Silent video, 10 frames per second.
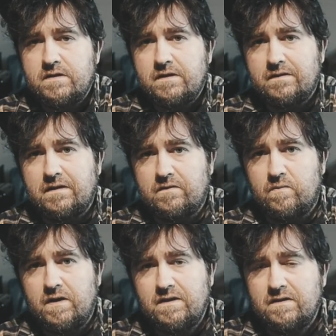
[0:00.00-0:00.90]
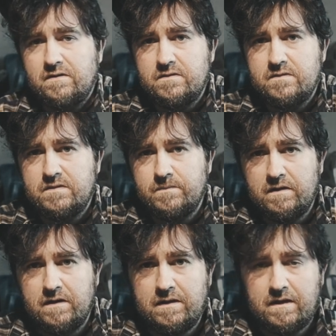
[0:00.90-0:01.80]
I think it's like 20 liters or something
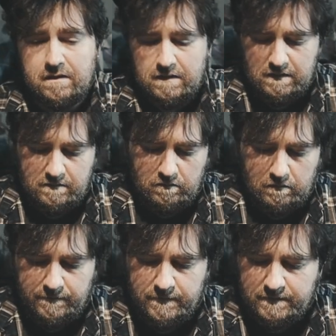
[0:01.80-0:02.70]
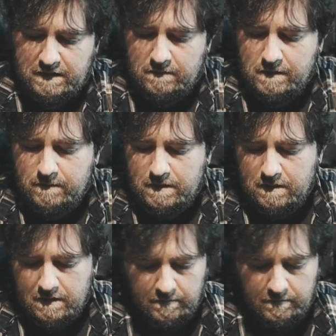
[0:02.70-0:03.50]
like that, or 15 maybe.